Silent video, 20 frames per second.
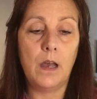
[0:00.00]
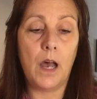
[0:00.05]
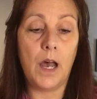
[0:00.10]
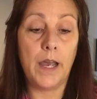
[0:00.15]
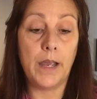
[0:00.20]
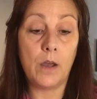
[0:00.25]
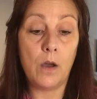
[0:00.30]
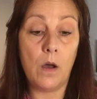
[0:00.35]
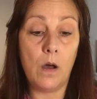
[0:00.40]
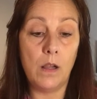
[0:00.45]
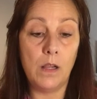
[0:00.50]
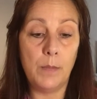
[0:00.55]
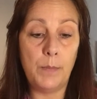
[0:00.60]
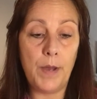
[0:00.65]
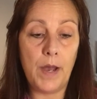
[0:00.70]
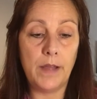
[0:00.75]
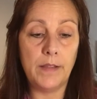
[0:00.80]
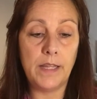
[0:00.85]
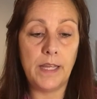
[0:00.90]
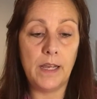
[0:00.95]
I call
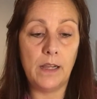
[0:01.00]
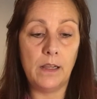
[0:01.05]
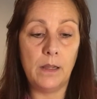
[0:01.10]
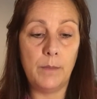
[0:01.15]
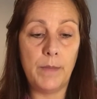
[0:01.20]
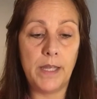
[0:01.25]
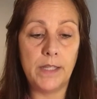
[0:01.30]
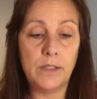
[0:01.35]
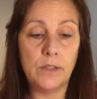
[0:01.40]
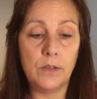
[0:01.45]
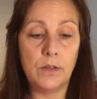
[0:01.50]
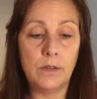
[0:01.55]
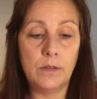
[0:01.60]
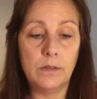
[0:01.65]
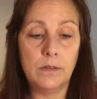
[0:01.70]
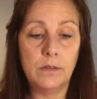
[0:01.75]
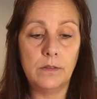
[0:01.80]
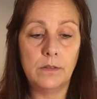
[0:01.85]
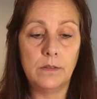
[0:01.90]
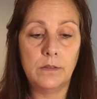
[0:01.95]
upon the elemental,
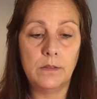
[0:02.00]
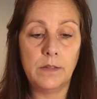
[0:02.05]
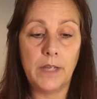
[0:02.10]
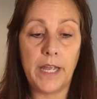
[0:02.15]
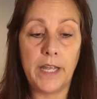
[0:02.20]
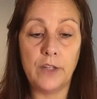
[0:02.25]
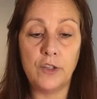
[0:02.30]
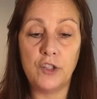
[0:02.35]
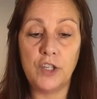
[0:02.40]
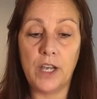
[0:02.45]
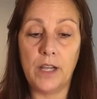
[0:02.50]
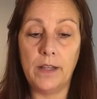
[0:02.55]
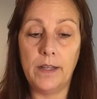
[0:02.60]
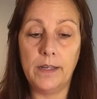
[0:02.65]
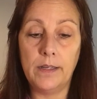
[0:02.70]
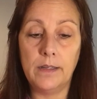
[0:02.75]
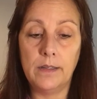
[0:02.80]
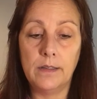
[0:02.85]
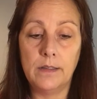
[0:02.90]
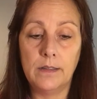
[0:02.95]

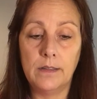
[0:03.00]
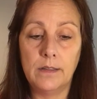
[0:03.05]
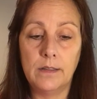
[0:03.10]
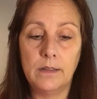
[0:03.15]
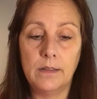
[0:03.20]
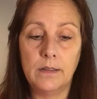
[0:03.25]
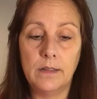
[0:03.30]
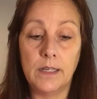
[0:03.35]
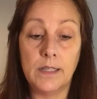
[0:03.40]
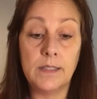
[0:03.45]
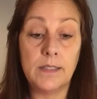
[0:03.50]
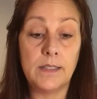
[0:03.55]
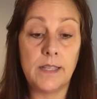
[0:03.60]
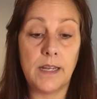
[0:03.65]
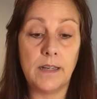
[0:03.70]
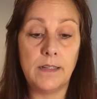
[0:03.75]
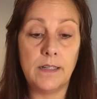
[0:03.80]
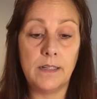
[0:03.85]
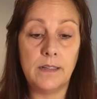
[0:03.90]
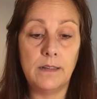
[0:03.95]
angelic,
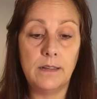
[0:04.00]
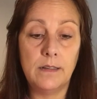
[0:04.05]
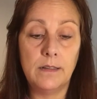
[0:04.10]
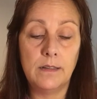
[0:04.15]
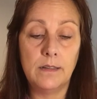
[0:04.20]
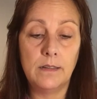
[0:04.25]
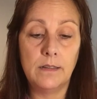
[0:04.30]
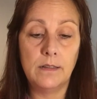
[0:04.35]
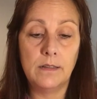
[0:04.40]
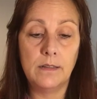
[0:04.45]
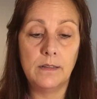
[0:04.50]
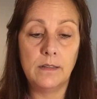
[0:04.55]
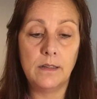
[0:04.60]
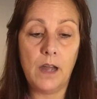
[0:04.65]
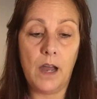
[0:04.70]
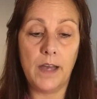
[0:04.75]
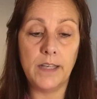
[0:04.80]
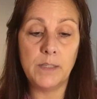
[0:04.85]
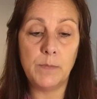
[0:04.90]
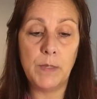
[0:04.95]
ascended,
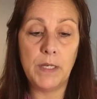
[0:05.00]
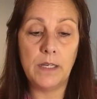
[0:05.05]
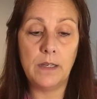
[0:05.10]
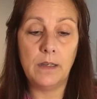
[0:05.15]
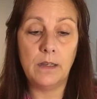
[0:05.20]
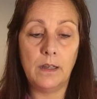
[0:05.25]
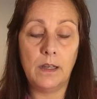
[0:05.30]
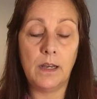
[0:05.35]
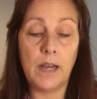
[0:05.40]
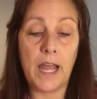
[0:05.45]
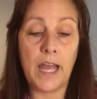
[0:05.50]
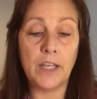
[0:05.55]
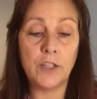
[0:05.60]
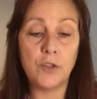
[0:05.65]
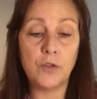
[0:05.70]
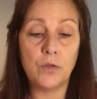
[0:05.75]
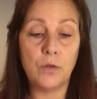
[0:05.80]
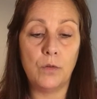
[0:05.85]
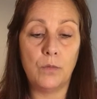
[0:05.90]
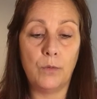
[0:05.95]
cosmic, and
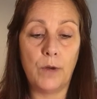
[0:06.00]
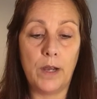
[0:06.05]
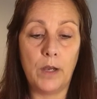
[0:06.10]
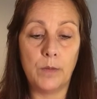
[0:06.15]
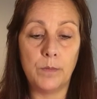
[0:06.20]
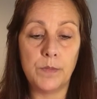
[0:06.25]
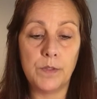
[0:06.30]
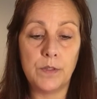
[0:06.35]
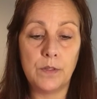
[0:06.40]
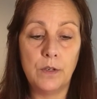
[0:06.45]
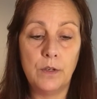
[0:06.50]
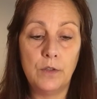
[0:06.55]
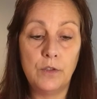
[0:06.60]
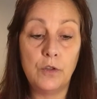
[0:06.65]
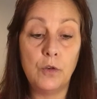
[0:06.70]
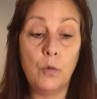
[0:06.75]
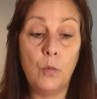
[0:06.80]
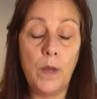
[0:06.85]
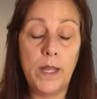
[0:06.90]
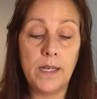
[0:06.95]
astral realms
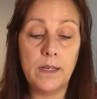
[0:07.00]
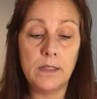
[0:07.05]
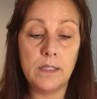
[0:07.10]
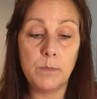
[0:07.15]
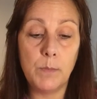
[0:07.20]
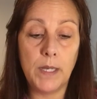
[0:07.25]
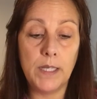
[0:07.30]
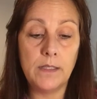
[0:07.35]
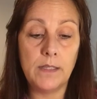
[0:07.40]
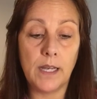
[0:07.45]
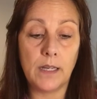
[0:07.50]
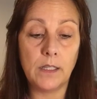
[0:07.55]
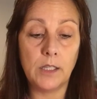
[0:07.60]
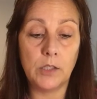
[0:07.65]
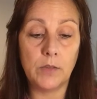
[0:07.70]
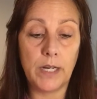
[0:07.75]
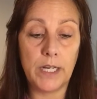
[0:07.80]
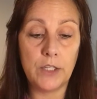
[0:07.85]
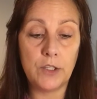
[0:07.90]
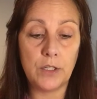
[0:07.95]
to witness my
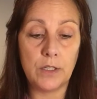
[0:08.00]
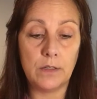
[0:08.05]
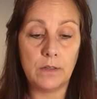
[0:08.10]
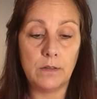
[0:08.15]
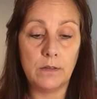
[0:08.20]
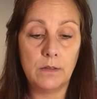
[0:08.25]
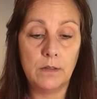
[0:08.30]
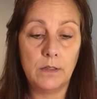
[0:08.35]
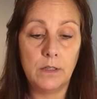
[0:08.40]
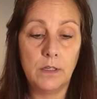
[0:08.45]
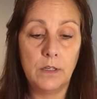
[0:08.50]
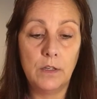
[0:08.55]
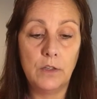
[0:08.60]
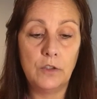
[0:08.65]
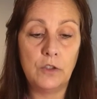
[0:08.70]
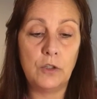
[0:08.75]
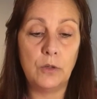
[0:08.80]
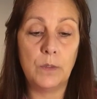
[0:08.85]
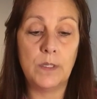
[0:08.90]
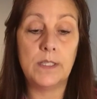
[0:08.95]
declaration,
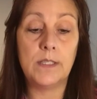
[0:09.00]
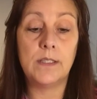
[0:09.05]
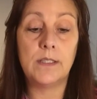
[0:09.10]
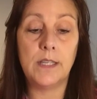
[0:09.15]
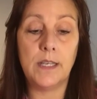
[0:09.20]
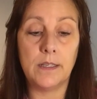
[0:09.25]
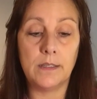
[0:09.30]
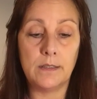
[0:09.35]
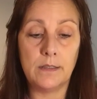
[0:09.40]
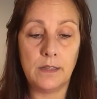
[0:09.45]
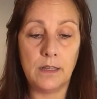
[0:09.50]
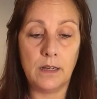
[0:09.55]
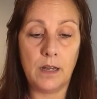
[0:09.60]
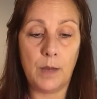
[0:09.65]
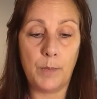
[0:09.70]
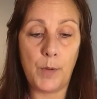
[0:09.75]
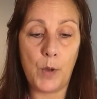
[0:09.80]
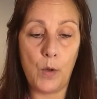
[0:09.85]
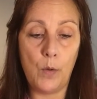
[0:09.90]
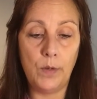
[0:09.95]
to assist in
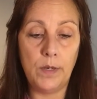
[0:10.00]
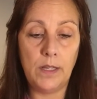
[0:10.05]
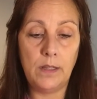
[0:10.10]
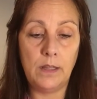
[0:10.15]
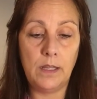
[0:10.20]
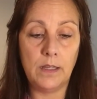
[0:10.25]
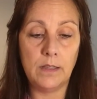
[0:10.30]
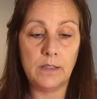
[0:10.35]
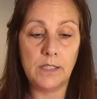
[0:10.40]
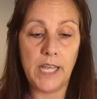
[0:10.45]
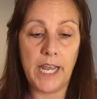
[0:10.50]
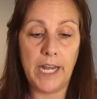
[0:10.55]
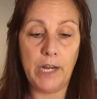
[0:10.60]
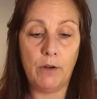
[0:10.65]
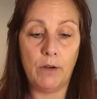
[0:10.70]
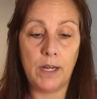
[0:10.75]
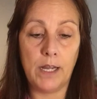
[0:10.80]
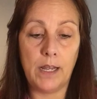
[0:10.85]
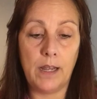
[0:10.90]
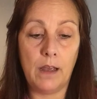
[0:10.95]
upholding the
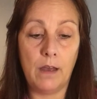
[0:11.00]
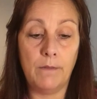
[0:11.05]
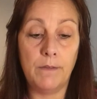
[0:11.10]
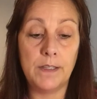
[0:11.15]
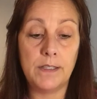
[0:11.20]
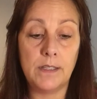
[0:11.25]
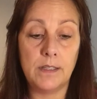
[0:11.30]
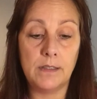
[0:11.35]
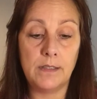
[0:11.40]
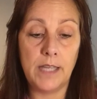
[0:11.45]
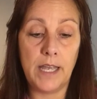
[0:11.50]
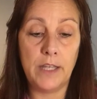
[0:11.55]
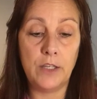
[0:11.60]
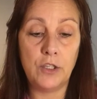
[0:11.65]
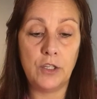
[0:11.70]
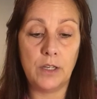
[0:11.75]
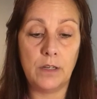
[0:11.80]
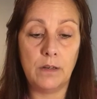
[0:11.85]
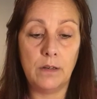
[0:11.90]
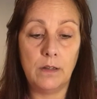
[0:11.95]
integrity of its
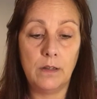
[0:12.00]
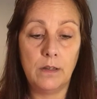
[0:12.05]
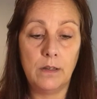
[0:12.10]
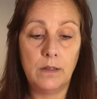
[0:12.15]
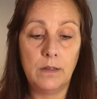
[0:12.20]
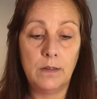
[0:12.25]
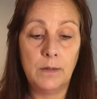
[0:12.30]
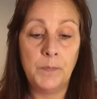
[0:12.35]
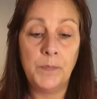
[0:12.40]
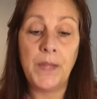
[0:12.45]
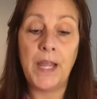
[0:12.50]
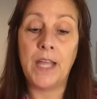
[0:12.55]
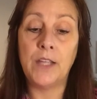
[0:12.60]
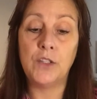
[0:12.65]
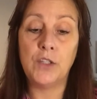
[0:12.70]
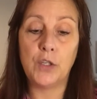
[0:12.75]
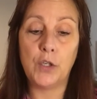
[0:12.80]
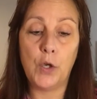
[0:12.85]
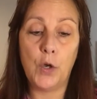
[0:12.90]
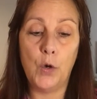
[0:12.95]
intention, and
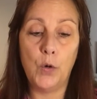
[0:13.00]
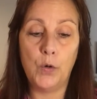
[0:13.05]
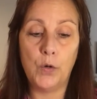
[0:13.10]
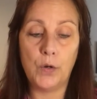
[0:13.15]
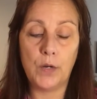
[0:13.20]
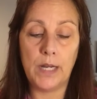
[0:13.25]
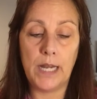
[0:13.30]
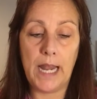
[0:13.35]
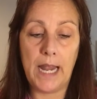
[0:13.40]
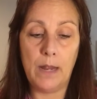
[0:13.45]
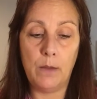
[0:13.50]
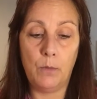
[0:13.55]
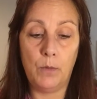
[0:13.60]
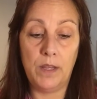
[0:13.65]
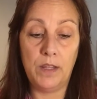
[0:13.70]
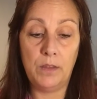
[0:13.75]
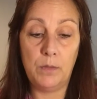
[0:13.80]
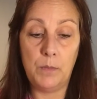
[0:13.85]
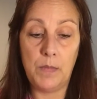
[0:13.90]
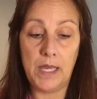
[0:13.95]
to co-create
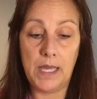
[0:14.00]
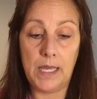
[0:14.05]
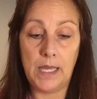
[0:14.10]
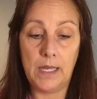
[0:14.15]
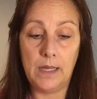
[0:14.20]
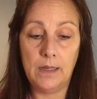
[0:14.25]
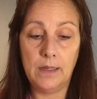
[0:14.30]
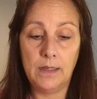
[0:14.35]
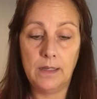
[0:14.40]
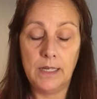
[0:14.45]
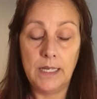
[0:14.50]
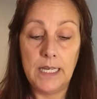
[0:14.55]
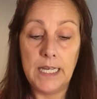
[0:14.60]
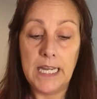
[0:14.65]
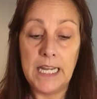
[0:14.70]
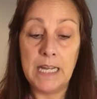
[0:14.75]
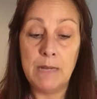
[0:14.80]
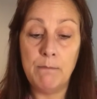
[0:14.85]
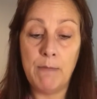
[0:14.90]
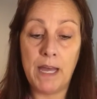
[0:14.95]
with me
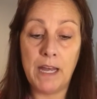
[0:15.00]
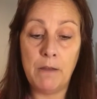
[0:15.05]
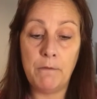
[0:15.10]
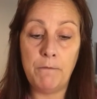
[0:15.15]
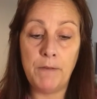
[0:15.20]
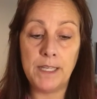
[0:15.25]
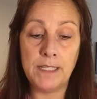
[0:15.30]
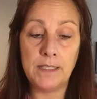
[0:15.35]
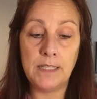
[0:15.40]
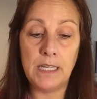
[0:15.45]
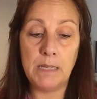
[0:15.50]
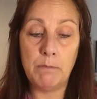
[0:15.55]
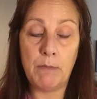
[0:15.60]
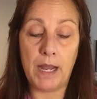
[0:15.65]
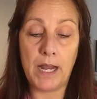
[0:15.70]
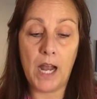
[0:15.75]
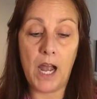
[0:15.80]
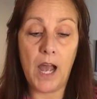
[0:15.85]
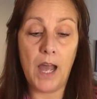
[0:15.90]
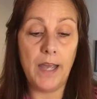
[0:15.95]
in manifesting my
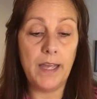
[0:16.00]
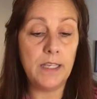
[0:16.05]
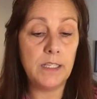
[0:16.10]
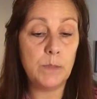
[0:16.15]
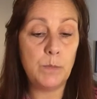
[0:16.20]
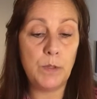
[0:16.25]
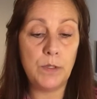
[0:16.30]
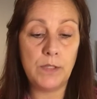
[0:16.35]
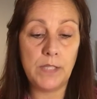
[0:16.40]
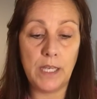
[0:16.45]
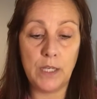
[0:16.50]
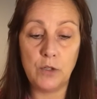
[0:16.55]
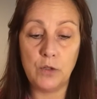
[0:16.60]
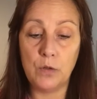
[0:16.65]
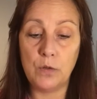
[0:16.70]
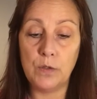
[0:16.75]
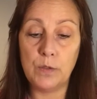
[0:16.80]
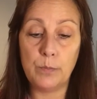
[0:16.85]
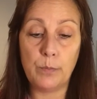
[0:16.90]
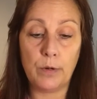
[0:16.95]
highest
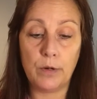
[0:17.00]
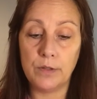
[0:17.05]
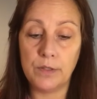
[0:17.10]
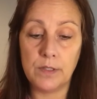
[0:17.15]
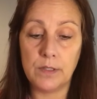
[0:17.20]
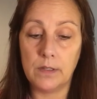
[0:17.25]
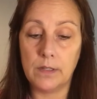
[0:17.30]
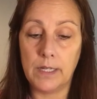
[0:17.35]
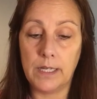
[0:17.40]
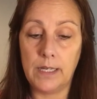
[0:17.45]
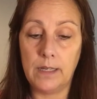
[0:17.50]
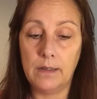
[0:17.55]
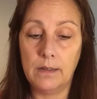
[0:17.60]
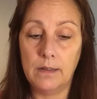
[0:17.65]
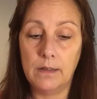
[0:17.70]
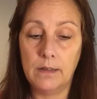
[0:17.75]
potentials personally,